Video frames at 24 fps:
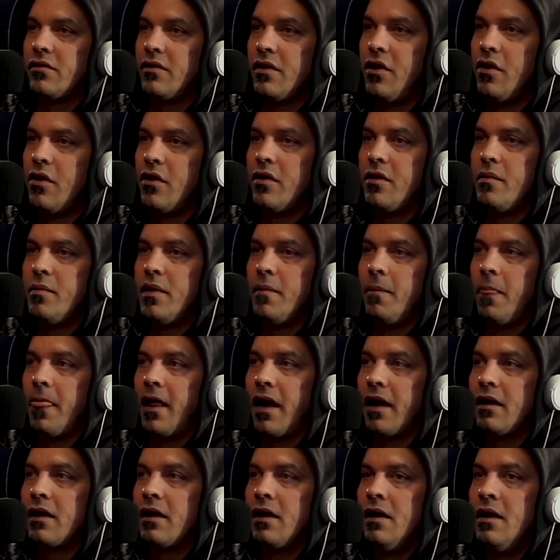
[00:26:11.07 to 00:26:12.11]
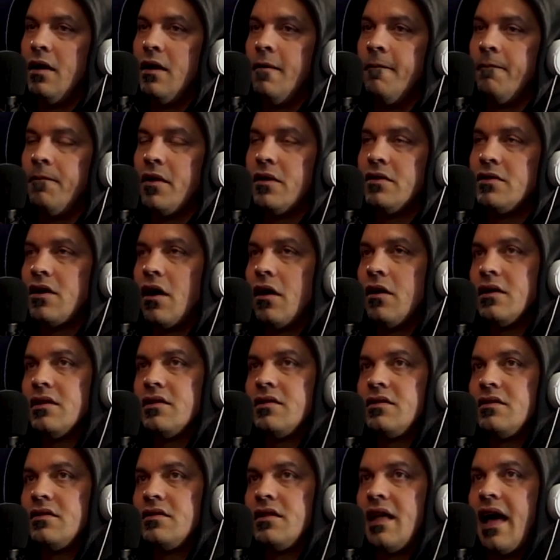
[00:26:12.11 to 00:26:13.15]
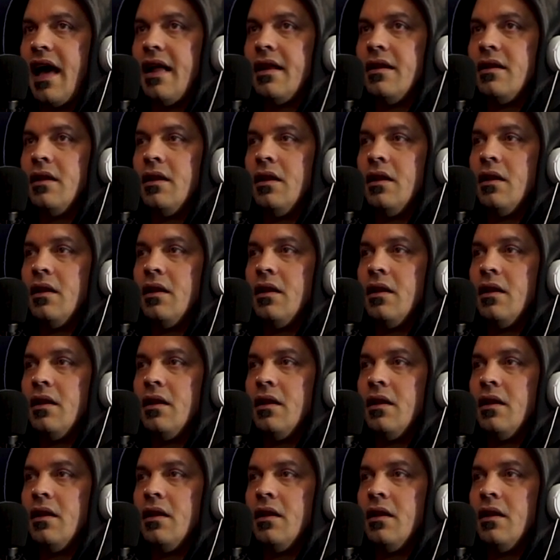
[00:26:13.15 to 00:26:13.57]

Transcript: You know what I mean? Like, there's artists that